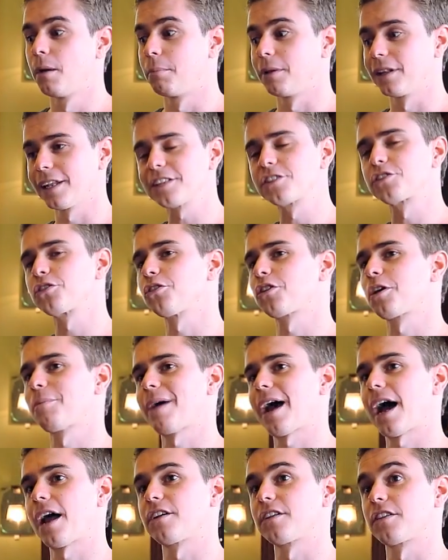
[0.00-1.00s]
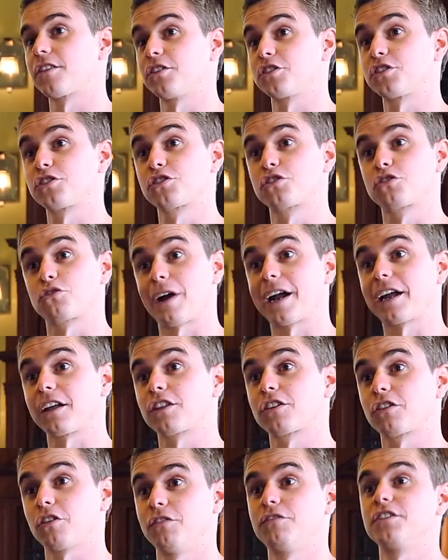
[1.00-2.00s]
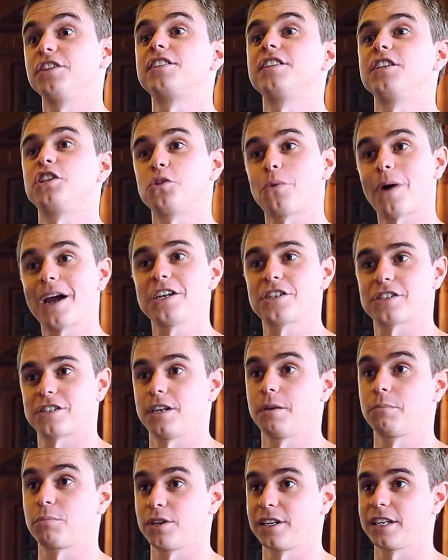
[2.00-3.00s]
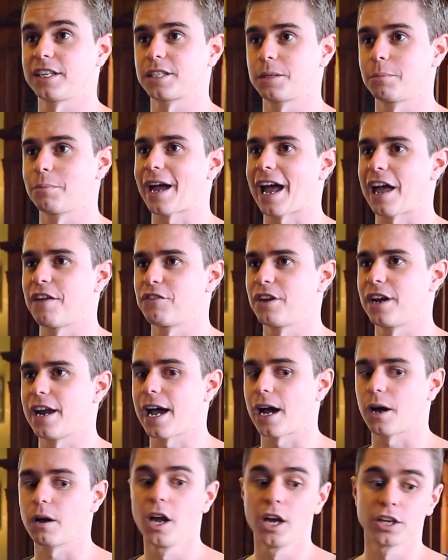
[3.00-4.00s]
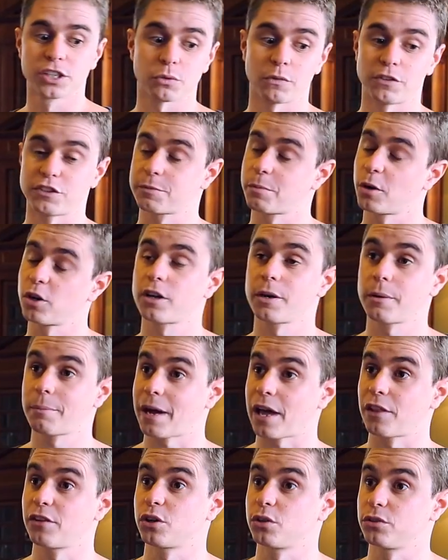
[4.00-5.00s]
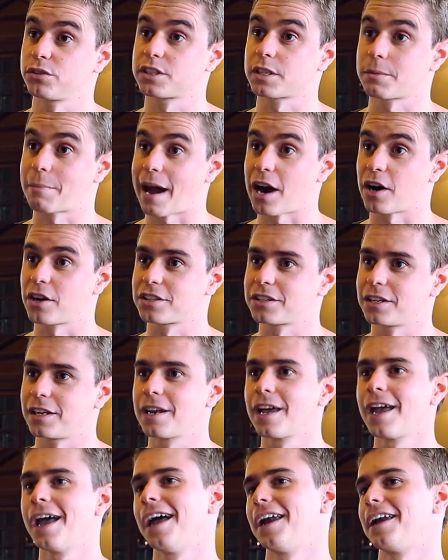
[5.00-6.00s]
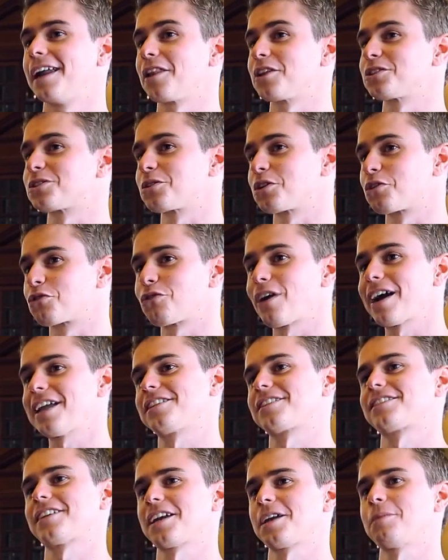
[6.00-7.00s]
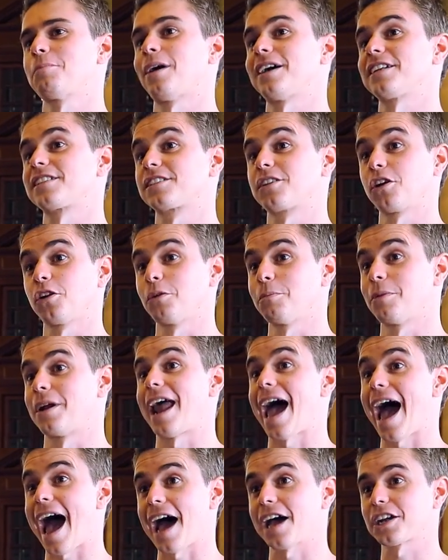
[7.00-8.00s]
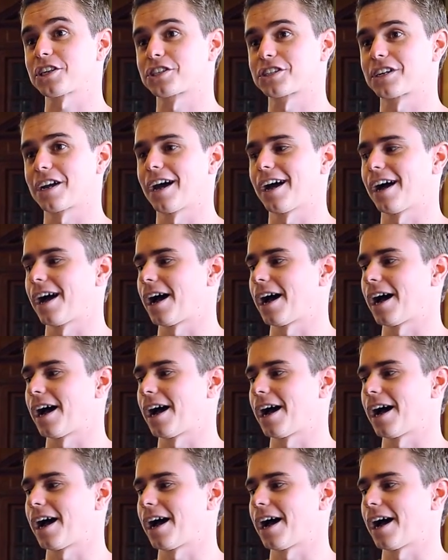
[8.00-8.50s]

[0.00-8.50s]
But let's talk about the strength of the situation in predicting behavior now. So we've spoken about the Good Samaritan. Now there's a great study by Solomon Ash.